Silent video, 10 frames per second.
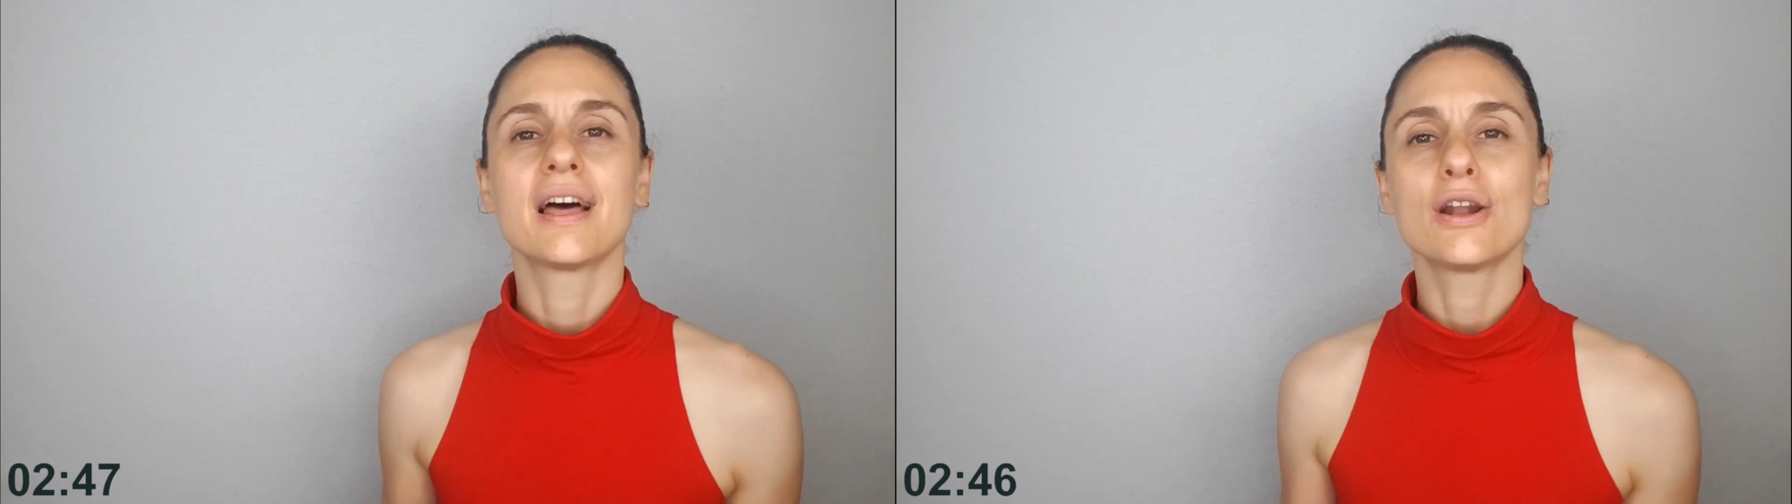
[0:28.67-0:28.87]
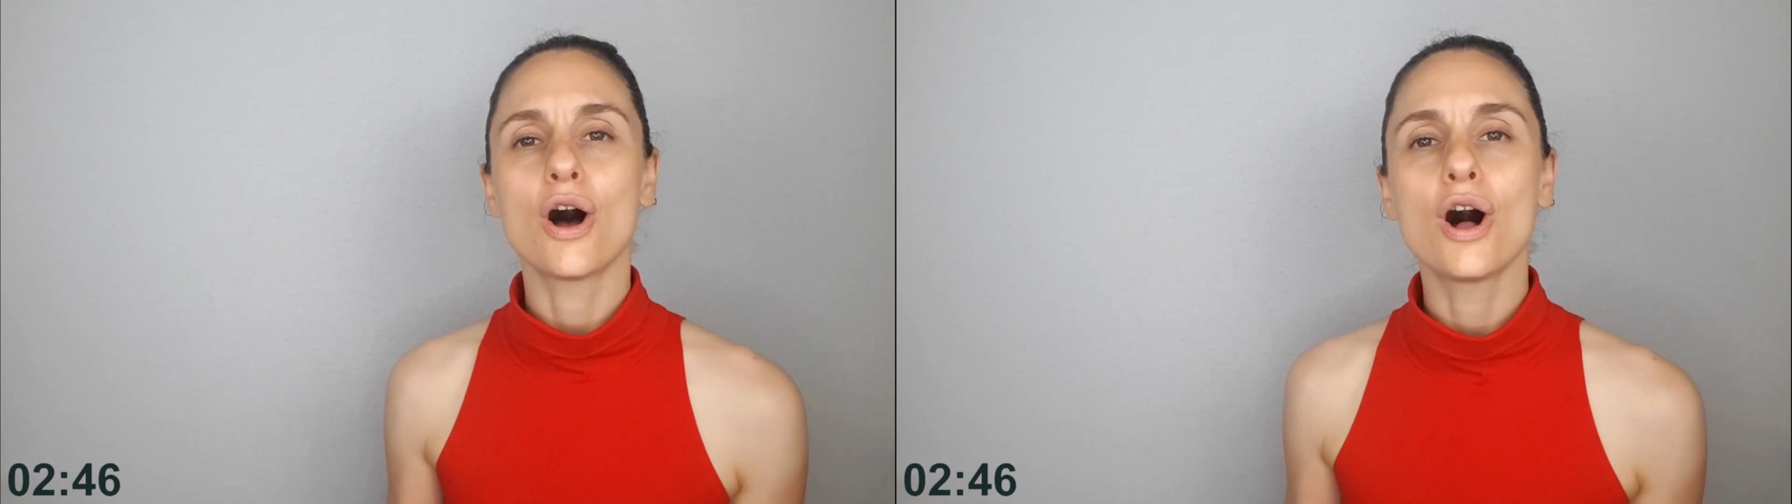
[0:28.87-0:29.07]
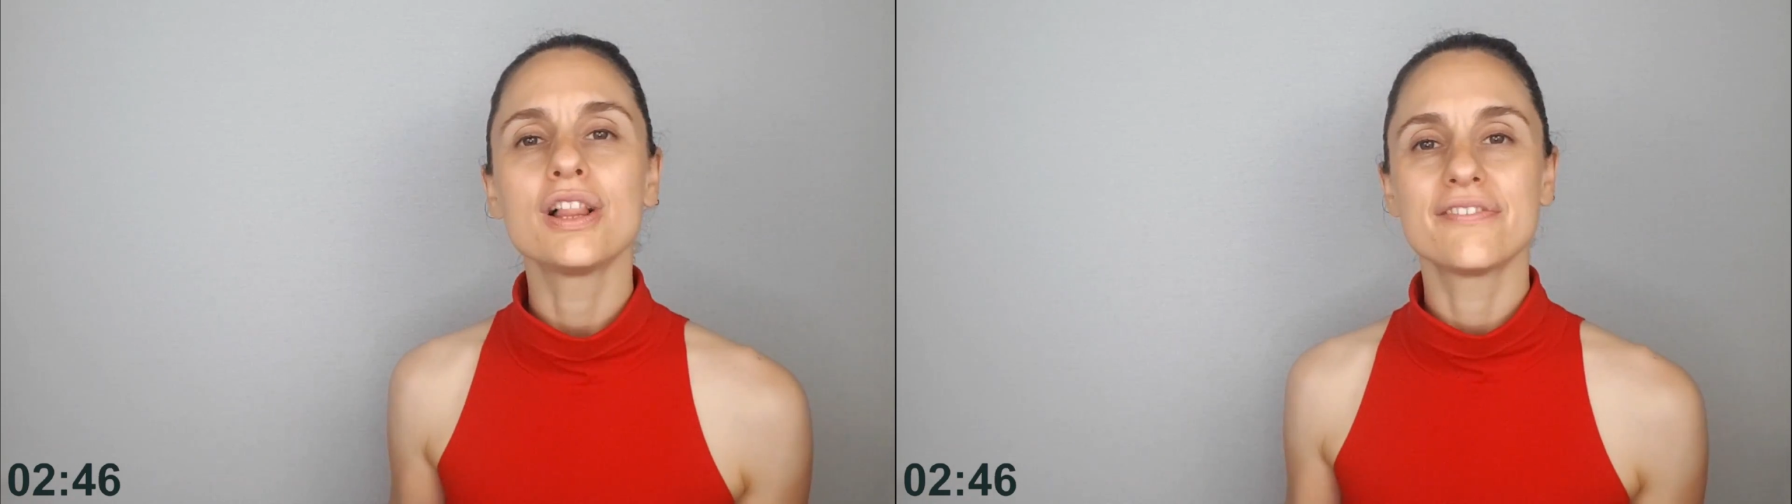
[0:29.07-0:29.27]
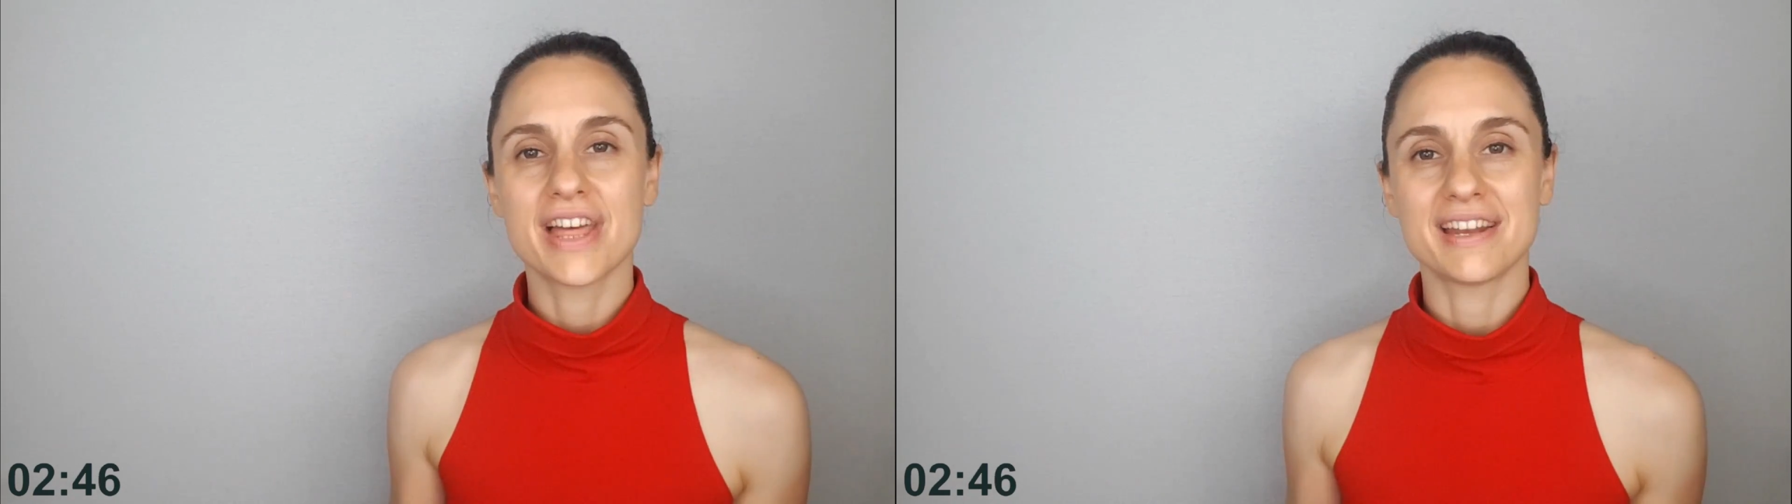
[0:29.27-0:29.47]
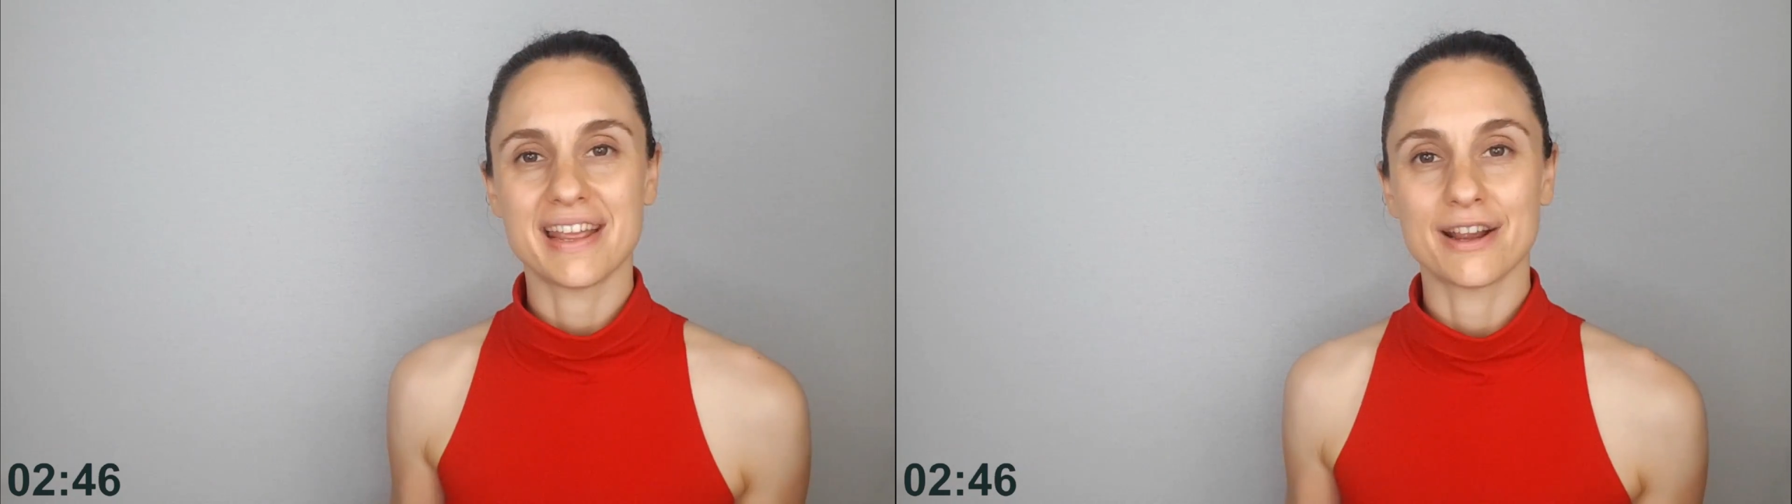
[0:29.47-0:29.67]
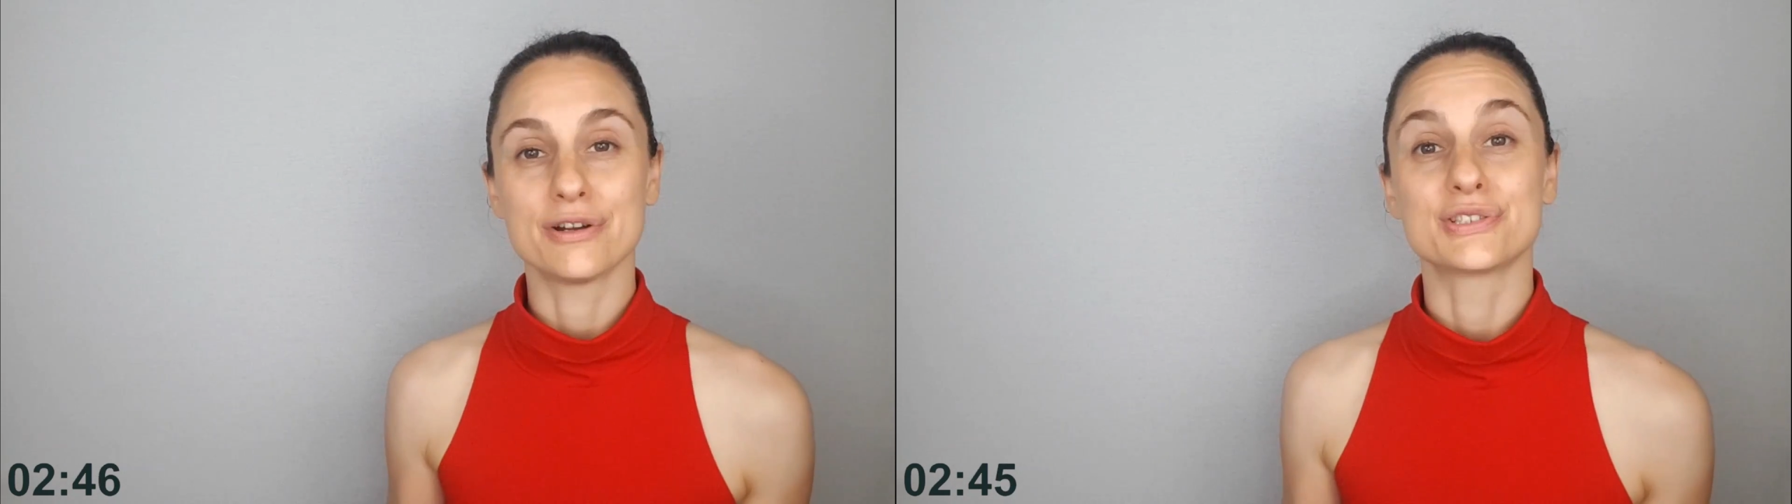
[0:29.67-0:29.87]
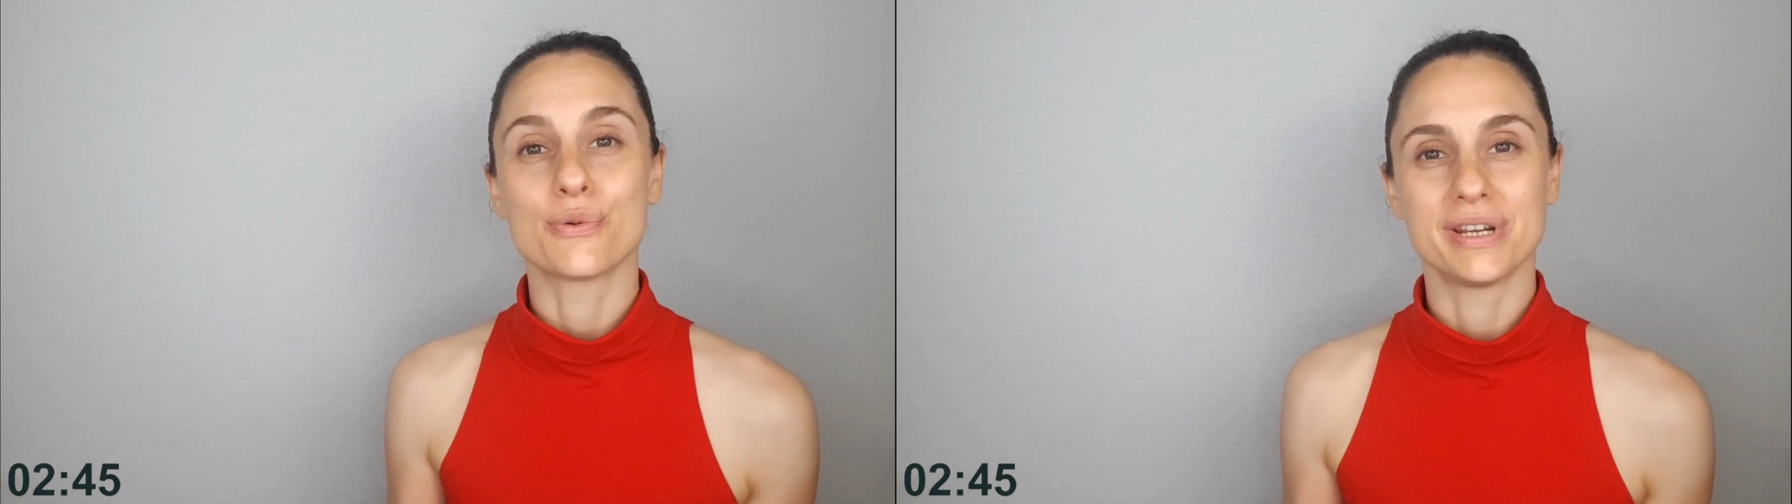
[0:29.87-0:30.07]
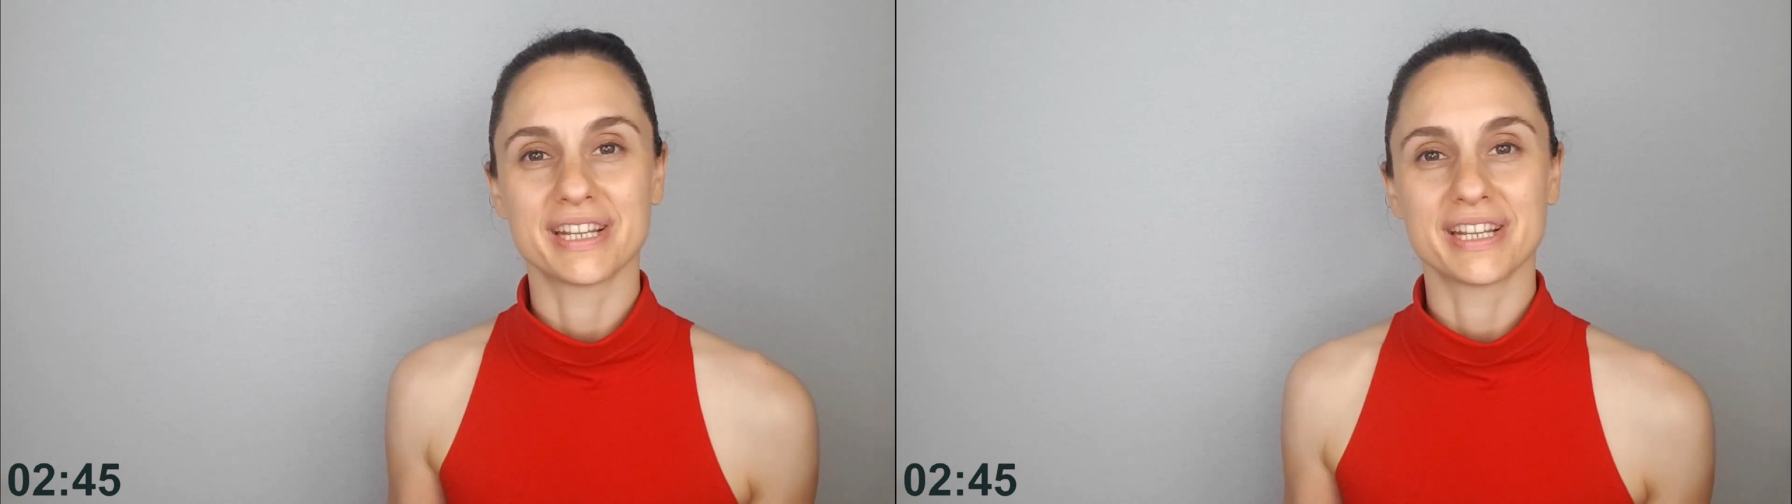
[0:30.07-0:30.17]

not all of that air is going